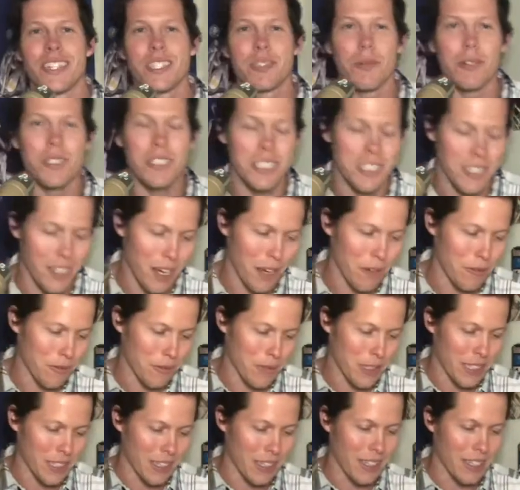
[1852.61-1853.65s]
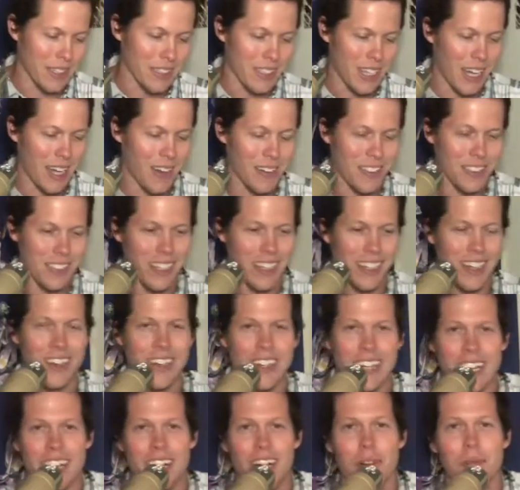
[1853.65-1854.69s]
This one's tough because I was like,
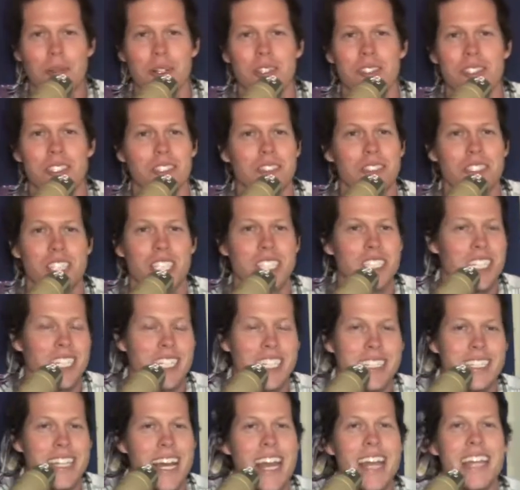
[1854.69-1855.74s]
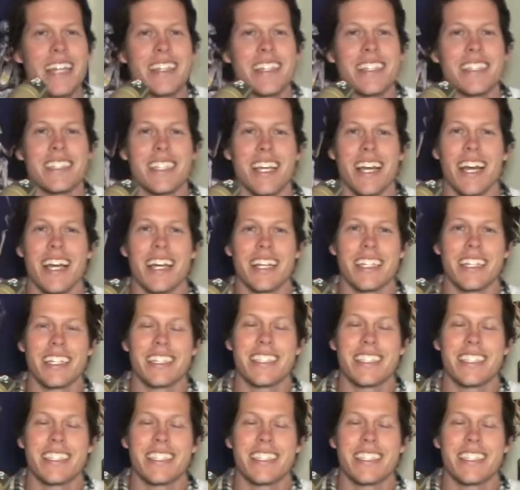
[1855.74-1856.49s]
okay, Home Alone 2 is just going to take this cake.